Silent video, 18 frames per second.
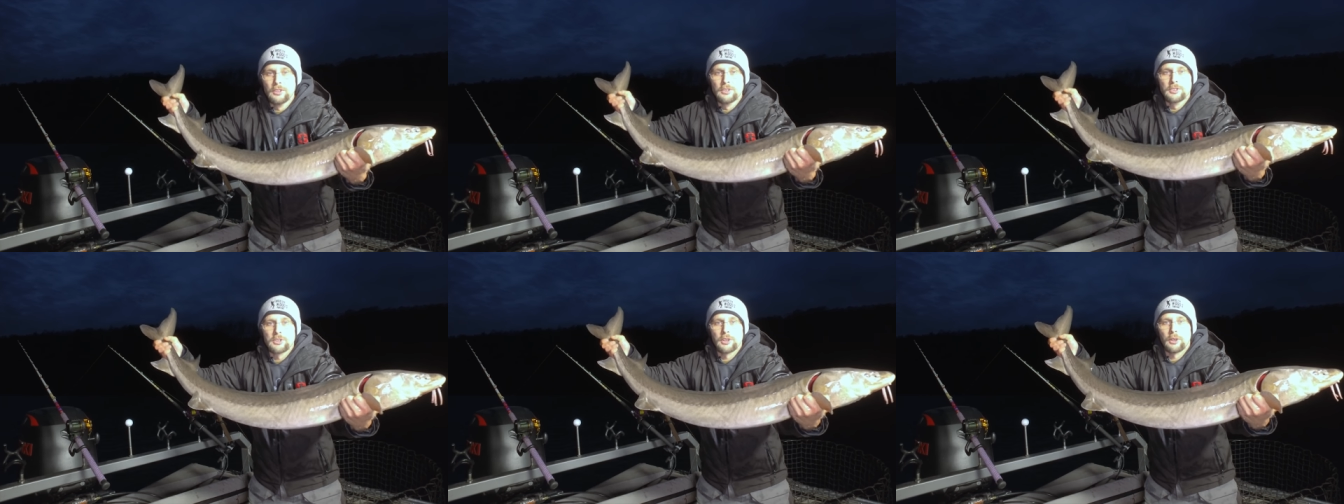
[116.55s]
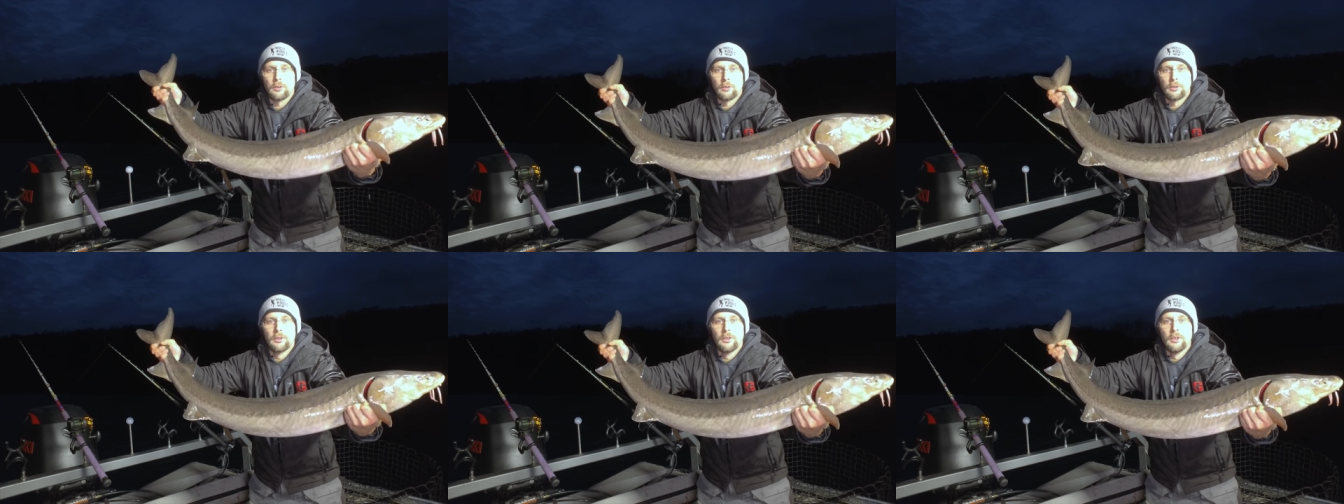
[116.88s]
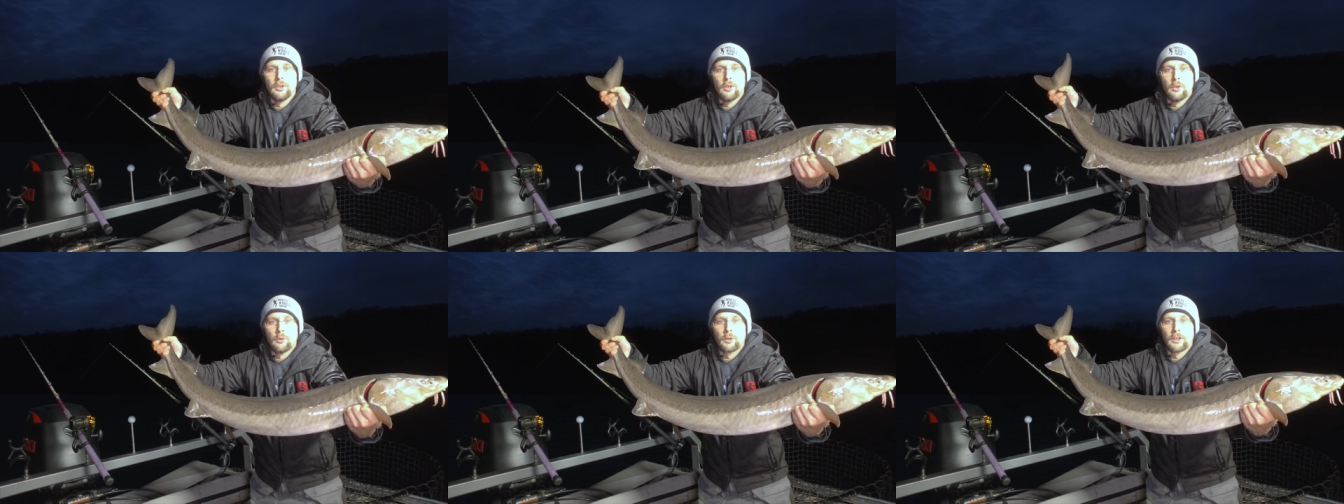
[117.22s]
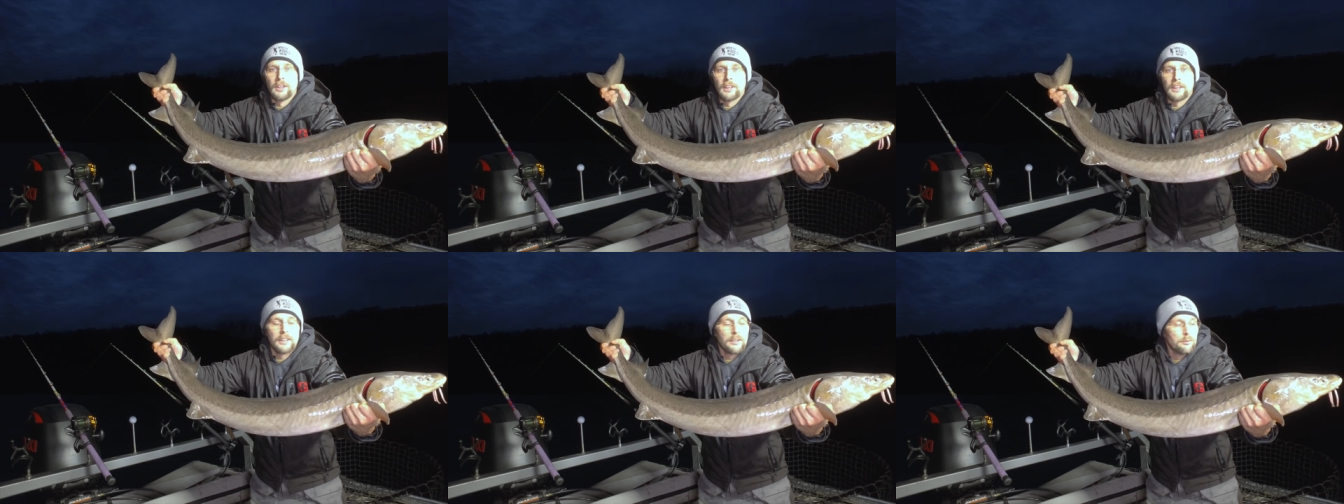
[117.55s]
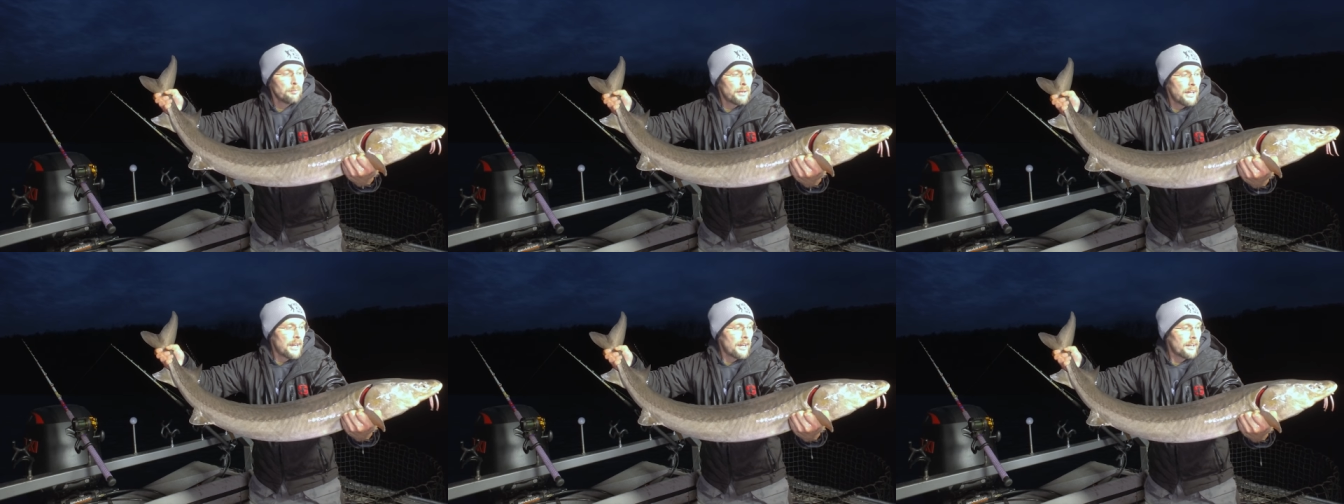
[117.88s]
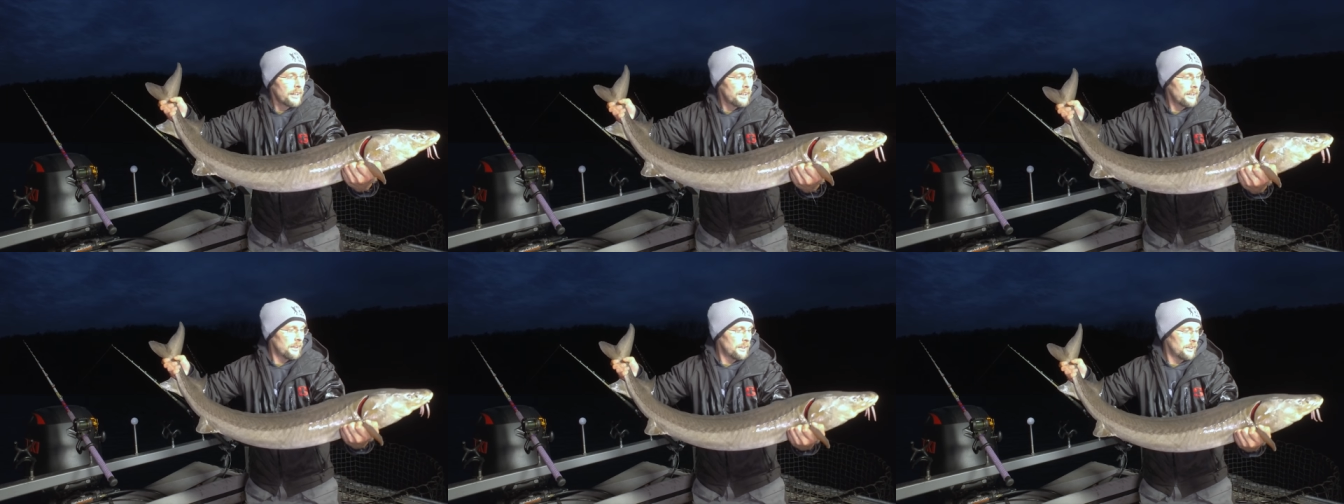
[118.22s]
So we're gonna get them
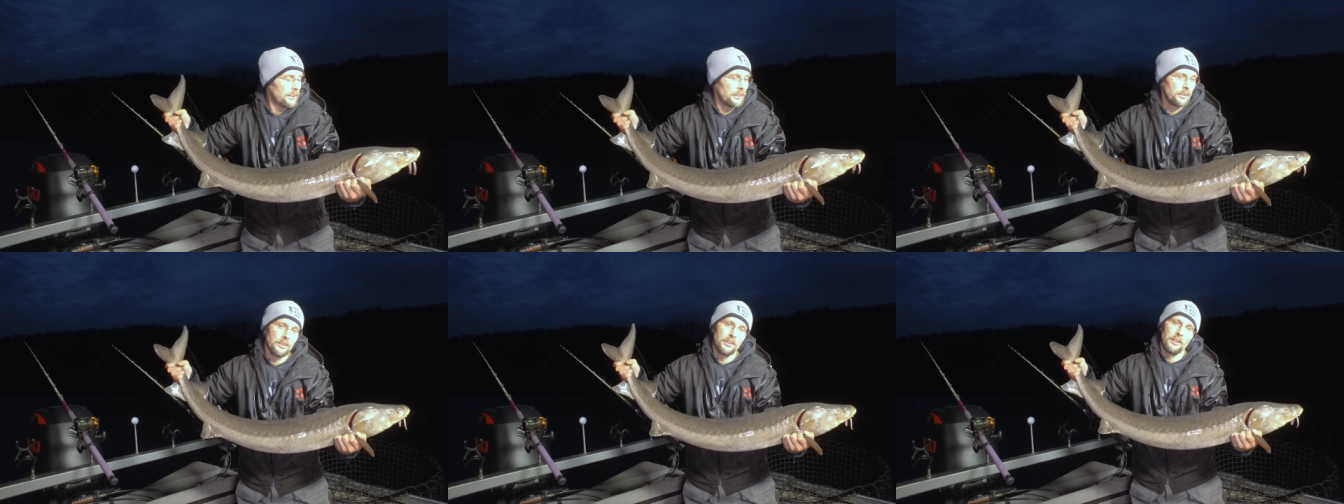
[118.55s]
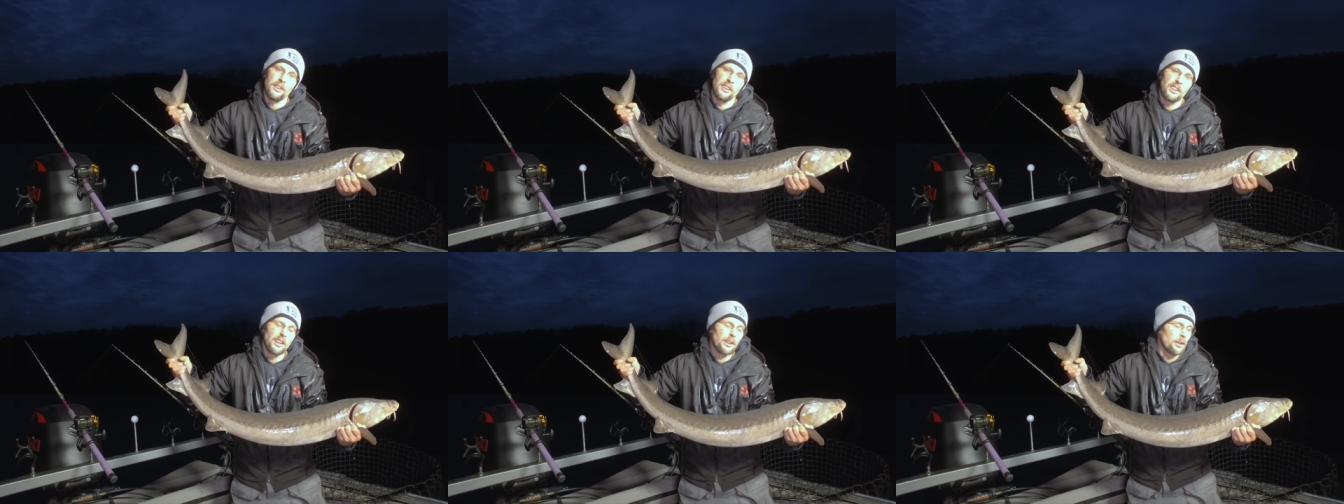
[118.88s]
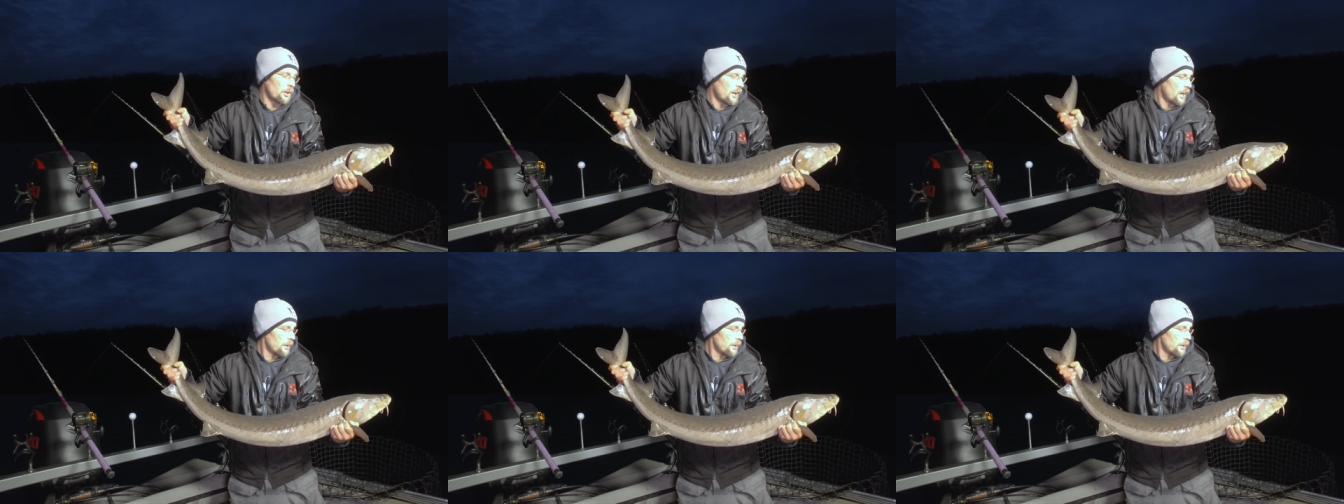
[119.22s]
back, get our